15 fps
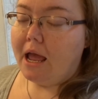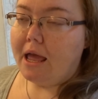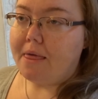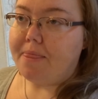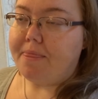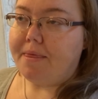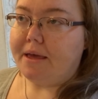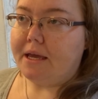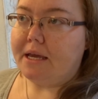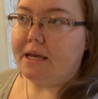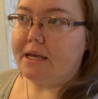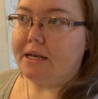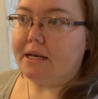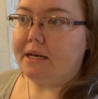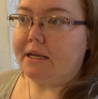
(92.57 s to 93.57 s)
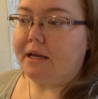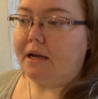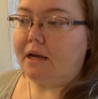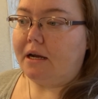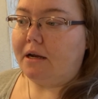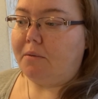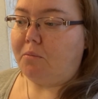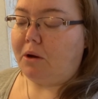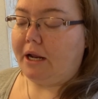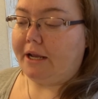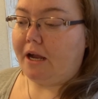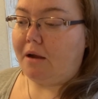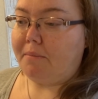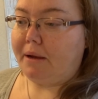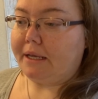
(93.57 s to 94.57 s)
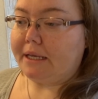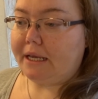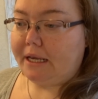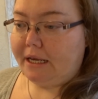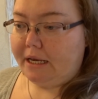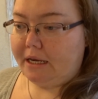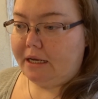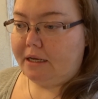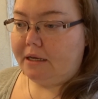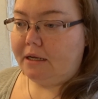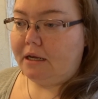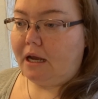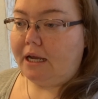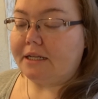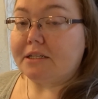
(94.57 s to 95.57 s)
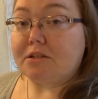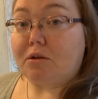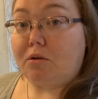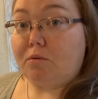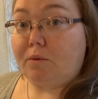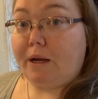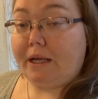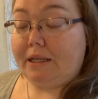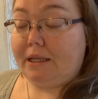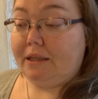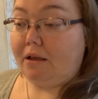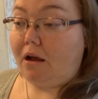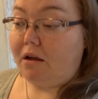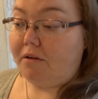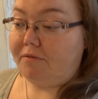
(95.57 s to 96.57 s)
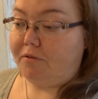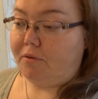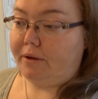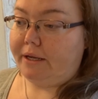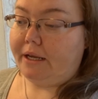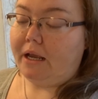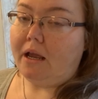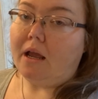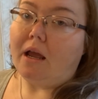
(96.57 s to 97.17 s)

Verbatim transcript: And then um, when I got my Kia, I sold Ryland the Envoy.